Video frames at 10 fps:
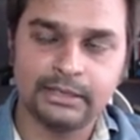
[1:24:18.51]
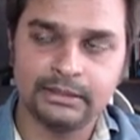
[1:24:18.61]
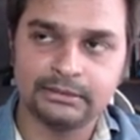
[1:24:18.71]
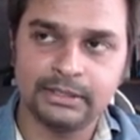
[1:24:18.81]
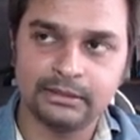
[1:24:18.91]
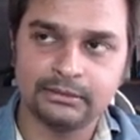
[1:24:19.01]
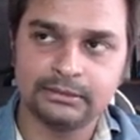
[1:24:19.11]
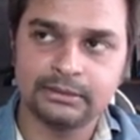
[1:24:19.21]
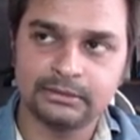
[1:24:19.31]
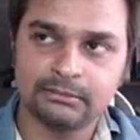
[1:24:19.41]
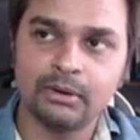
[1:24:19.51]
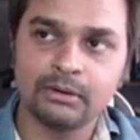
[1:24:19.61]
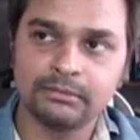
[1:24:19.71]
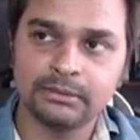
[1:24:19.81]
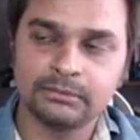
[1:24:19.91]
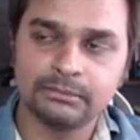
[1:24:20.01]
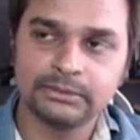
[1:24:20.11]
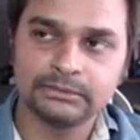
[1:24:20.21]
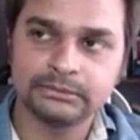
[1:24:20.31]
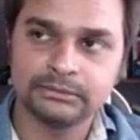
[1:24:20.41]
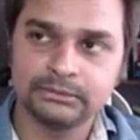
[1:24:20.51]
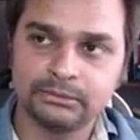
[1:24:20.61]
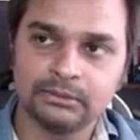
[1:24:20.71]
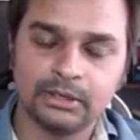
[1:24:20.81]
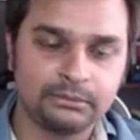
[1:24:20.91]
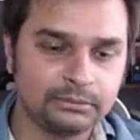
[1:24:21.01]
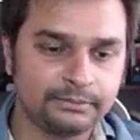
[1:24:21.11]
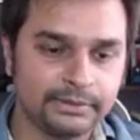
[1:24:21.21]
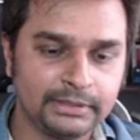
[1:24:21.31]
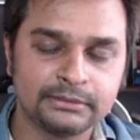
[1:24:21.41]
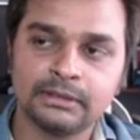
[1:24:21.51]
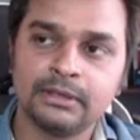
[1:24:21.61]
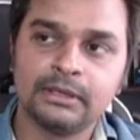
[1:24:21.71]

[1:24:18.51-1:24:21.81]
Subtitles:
It's like these are some awkward moments you don't know how to face,